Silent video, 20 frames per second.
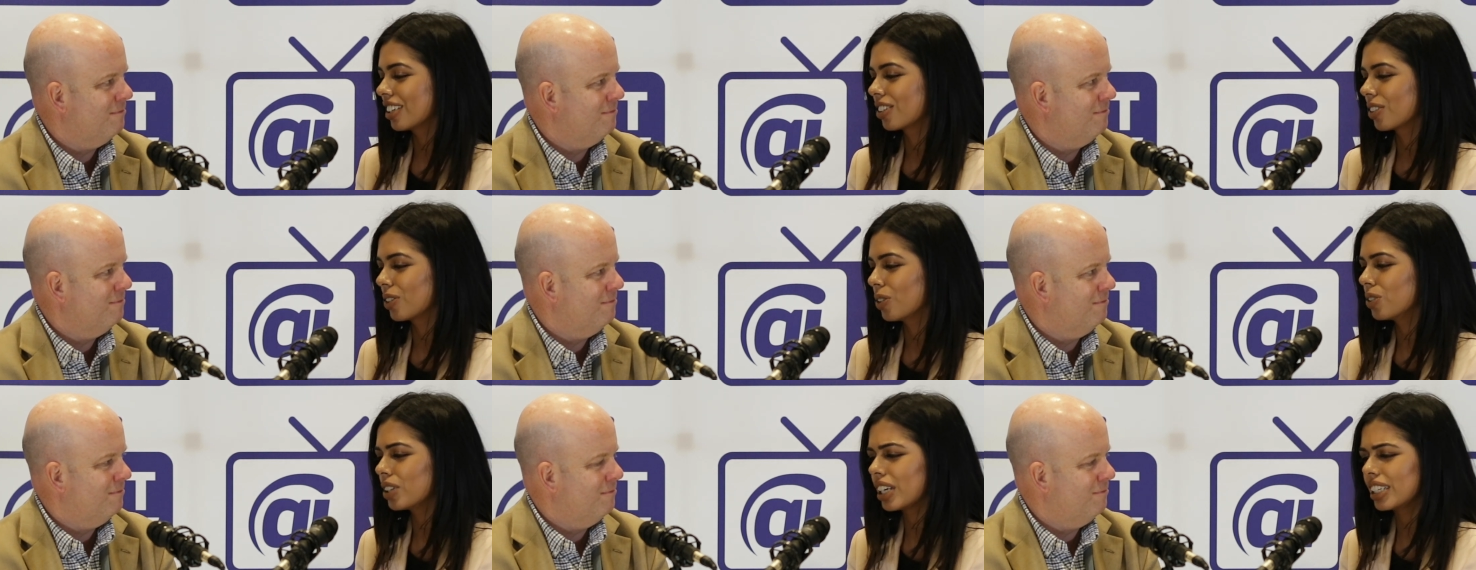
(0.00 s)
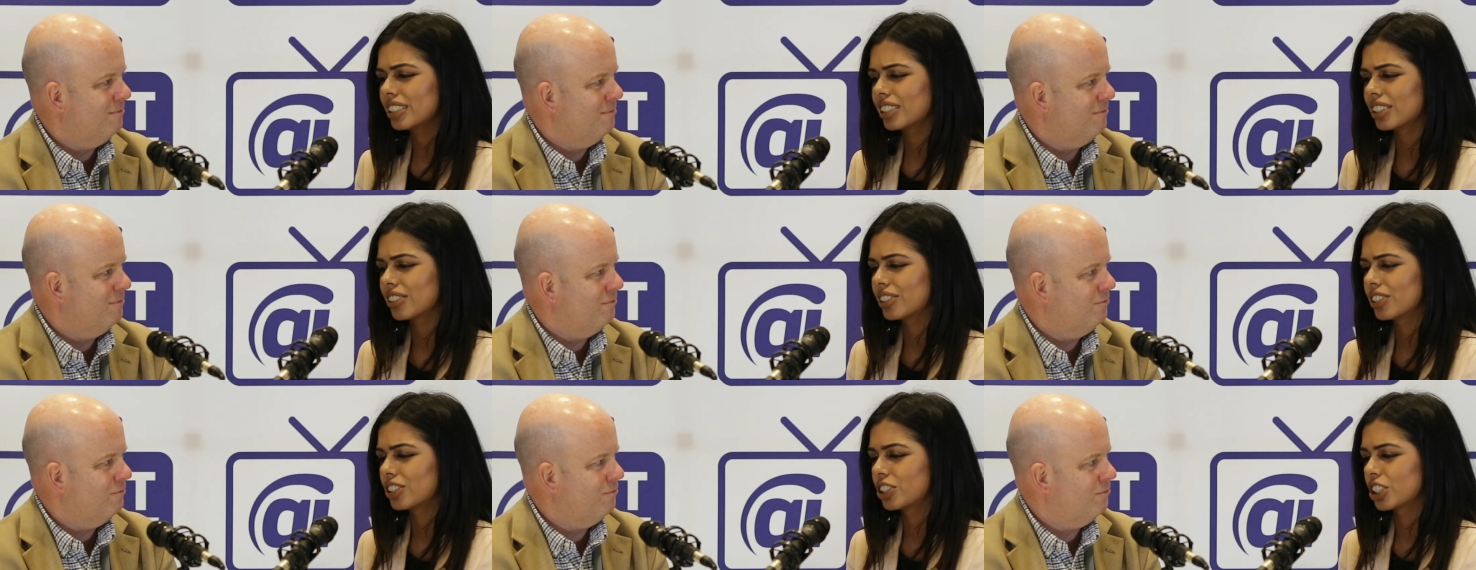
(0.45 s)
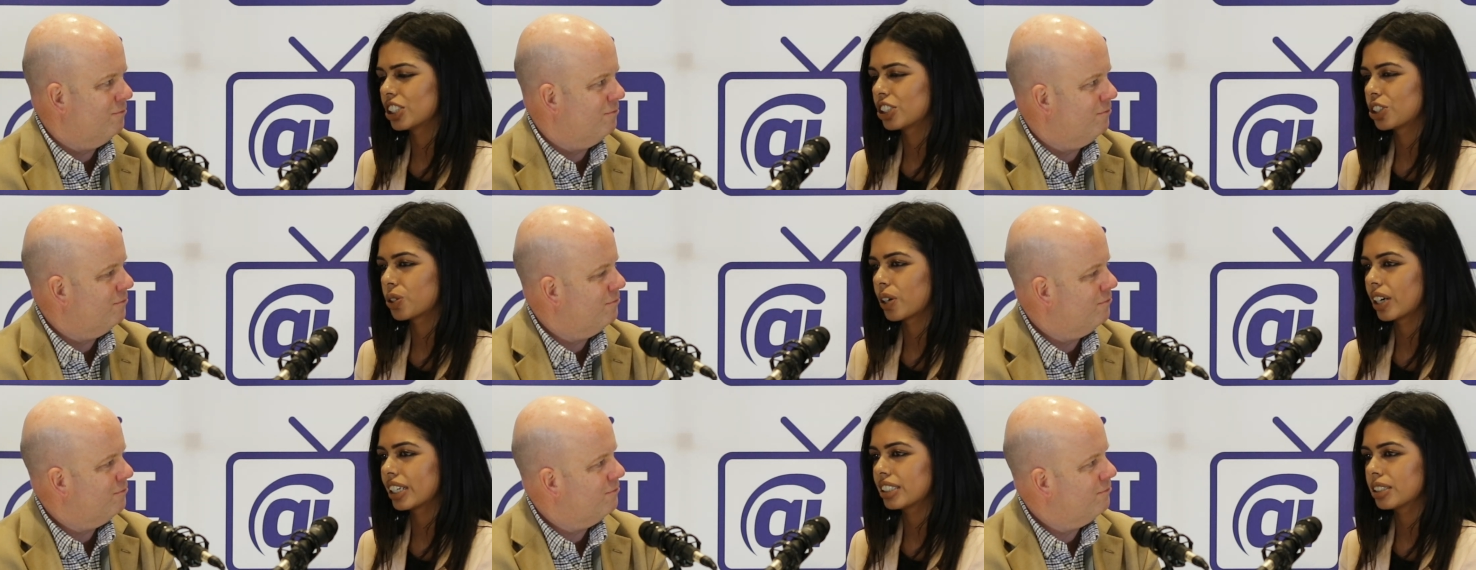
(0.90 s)
Speaker 1: And the whole idea is
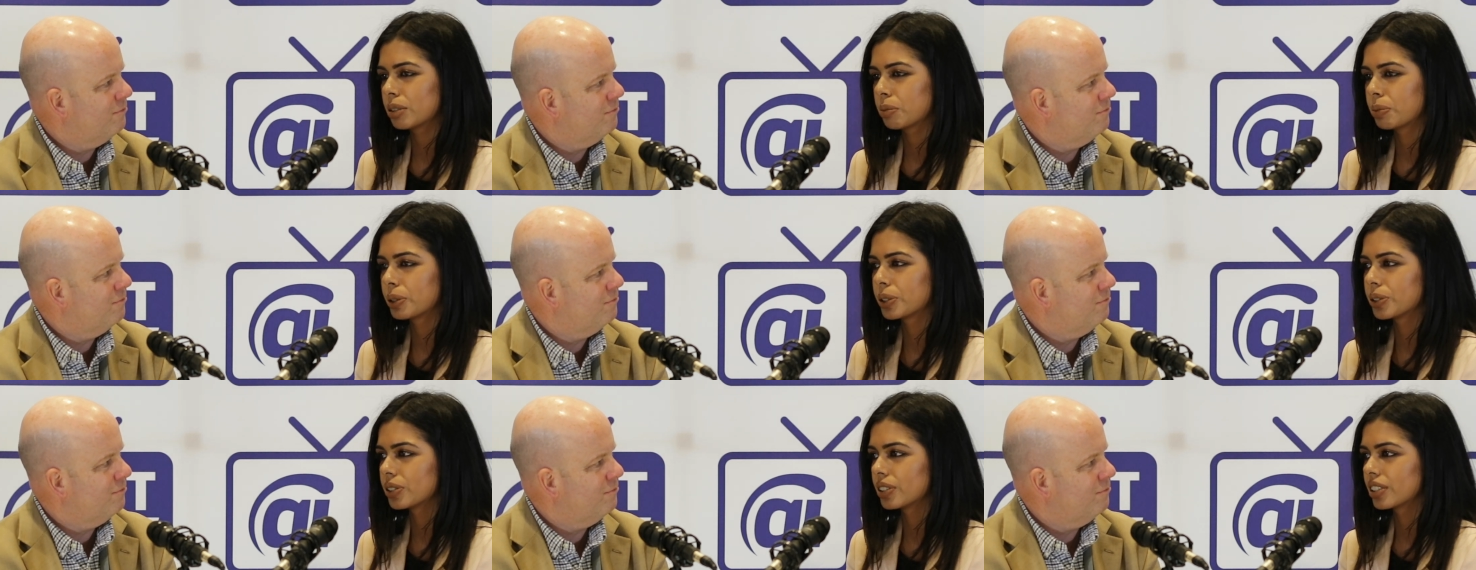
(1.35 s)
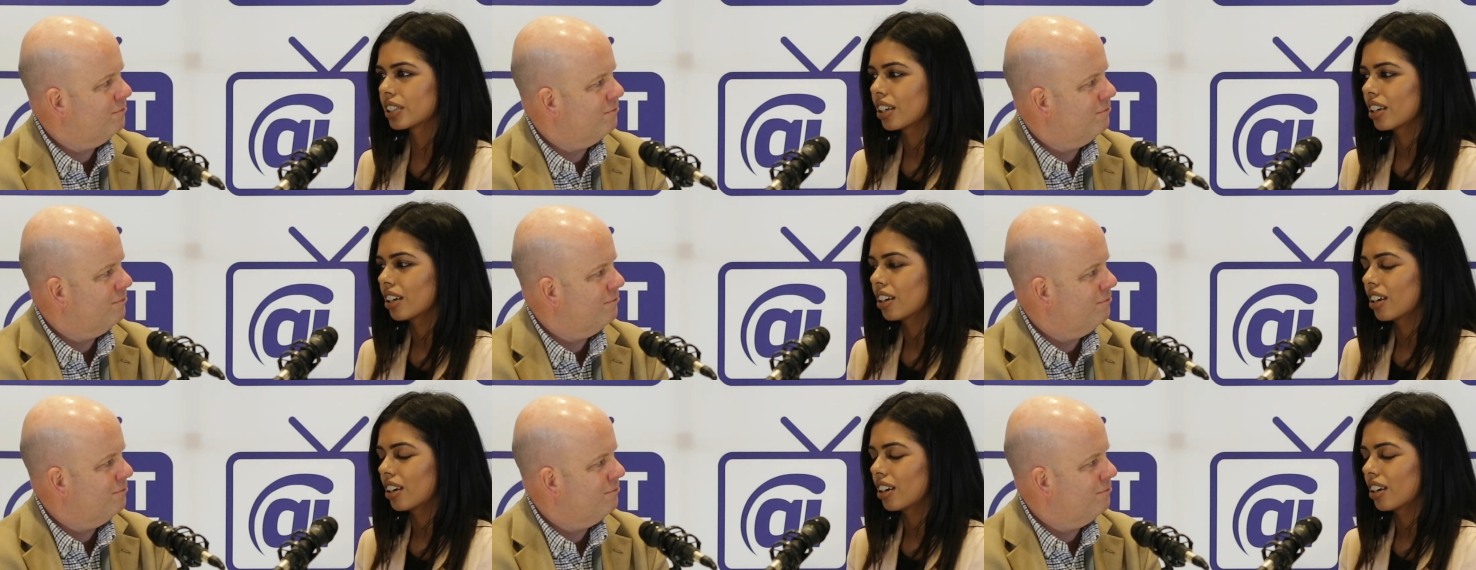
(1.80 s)
just trying to build